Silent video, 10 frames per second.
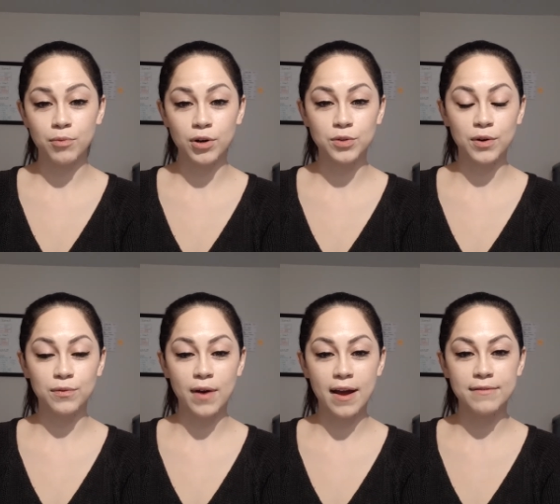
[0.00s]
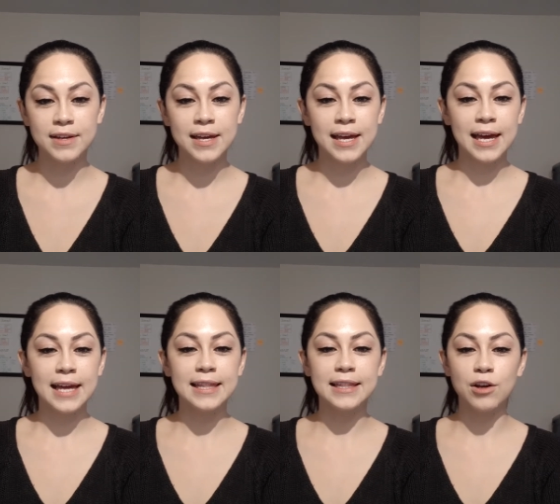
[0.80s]
and twenty-five cents,
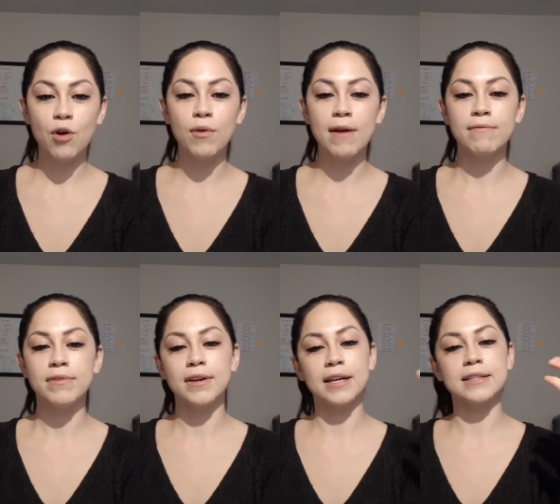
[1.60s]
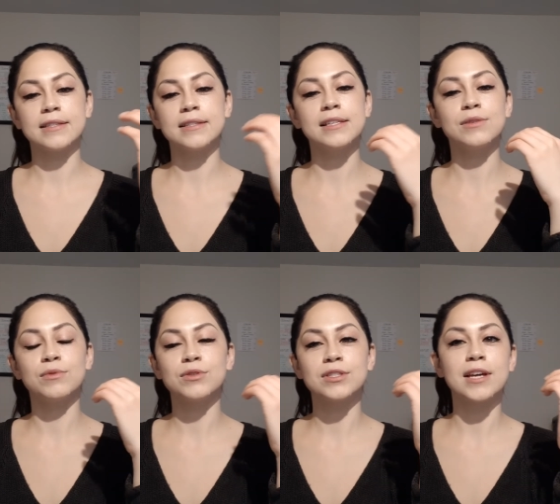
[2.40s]
and then the O M V I C,
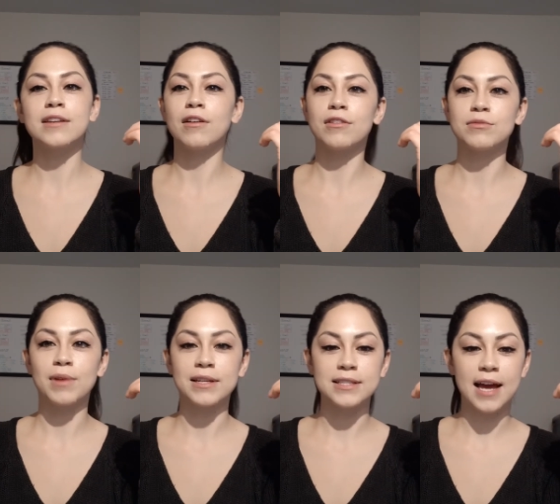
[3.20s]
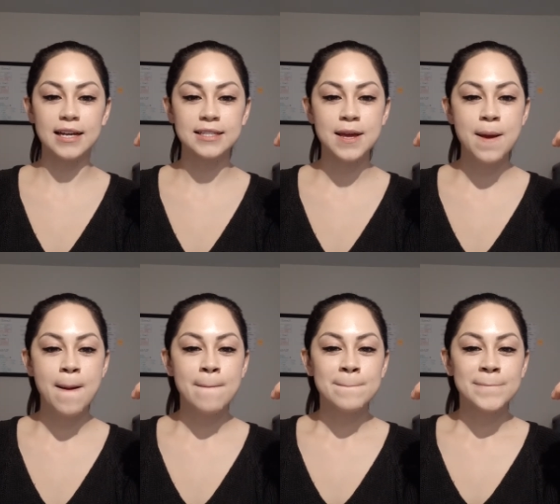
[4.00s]
which is ten dollars plus tax.
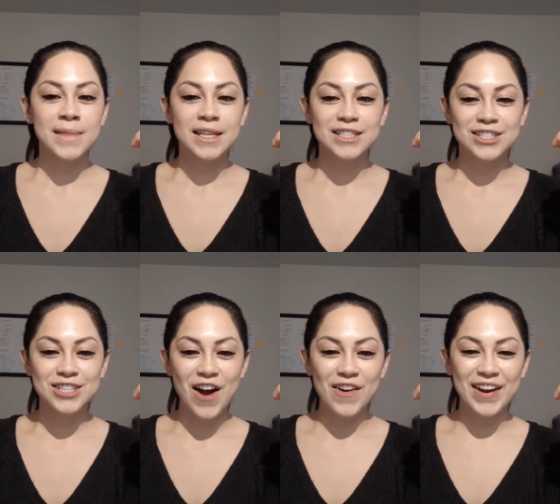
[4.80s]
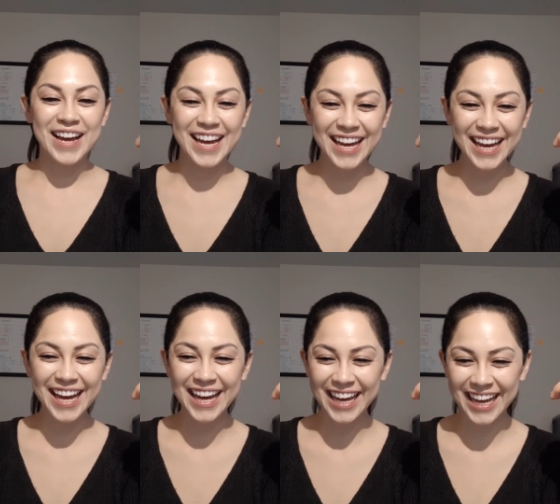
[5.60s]
So,
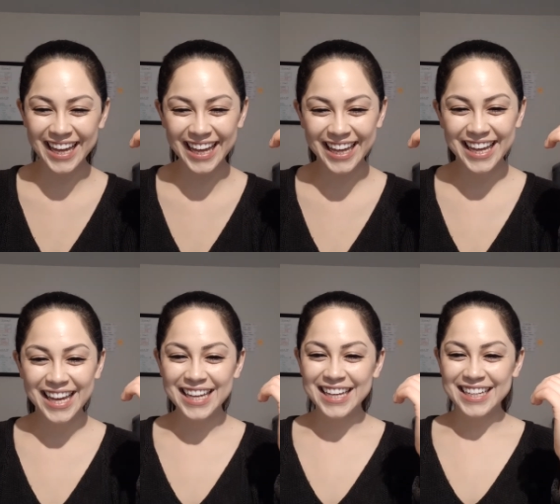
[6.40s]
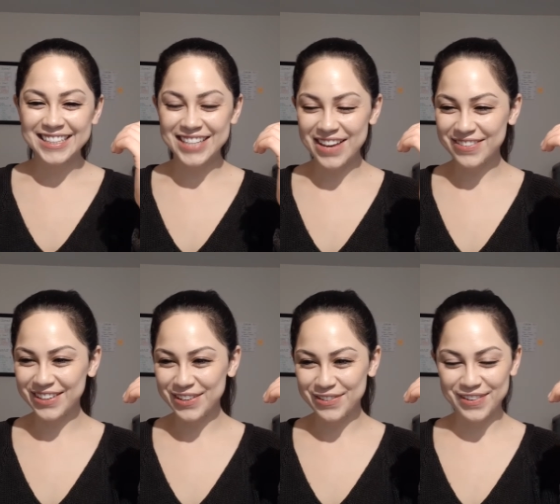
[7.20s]
it's
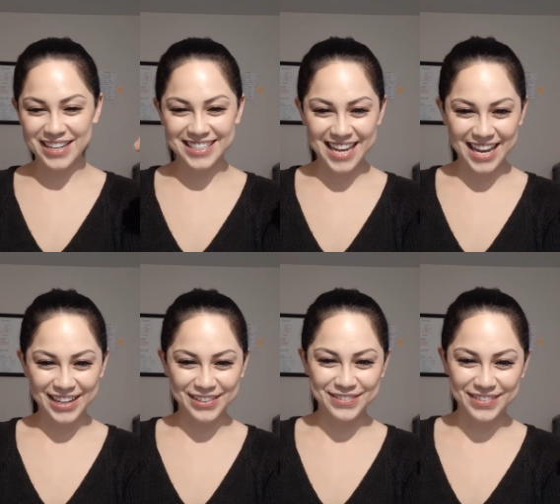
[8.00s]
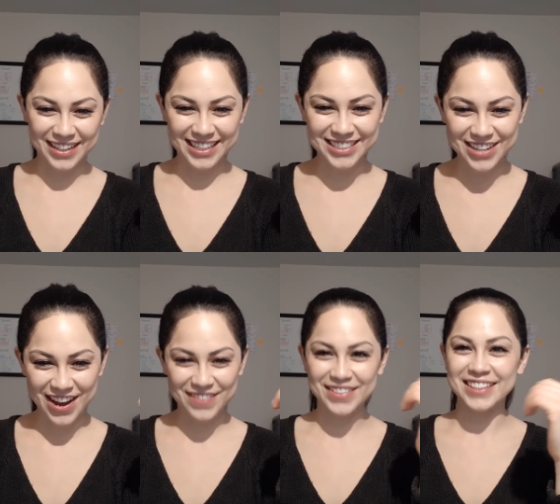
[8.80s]
definitely a fun day of uh,
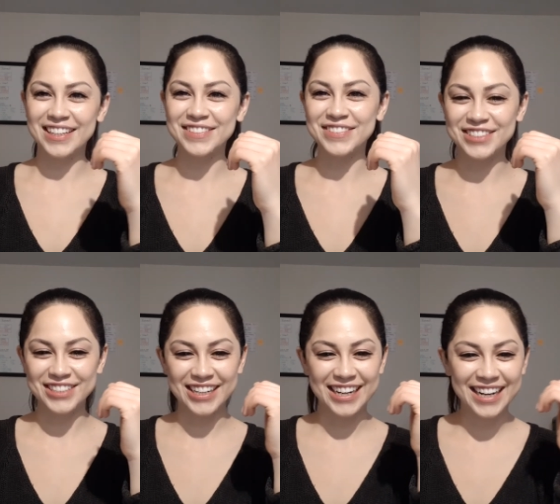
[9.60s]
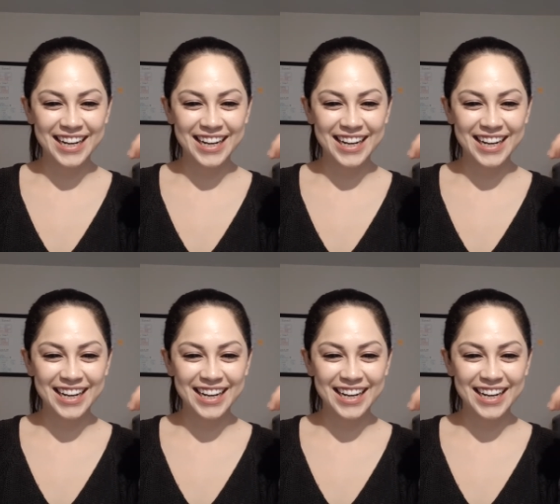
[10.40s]
shopping, that's for sure.